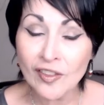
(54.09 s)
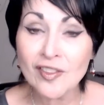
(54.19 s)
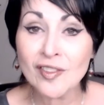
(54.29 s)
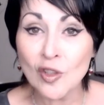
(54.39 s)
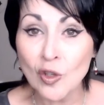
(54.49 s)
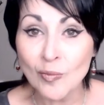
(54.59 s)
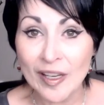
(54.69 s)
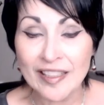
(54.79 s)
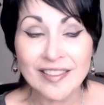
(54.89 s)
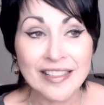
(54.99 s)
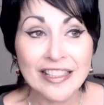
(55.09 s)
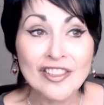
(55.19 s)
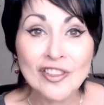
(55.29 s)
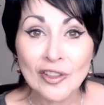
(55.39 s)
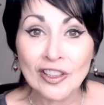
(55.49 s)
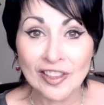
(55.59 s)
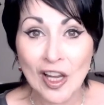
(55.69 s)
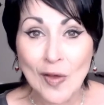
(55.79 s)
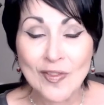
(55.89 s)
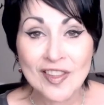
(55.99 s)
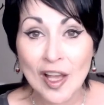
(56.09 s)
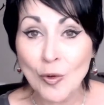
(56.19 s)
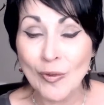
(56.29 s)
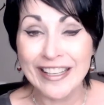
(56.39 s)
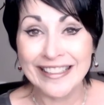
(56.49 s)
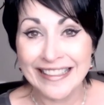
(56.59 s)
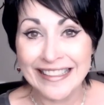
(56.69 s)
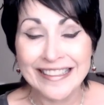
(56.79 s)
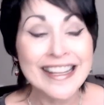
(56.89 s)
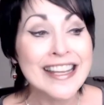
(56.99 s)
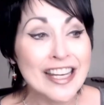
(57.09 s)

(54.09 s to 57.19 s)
soulmates into our lives that we need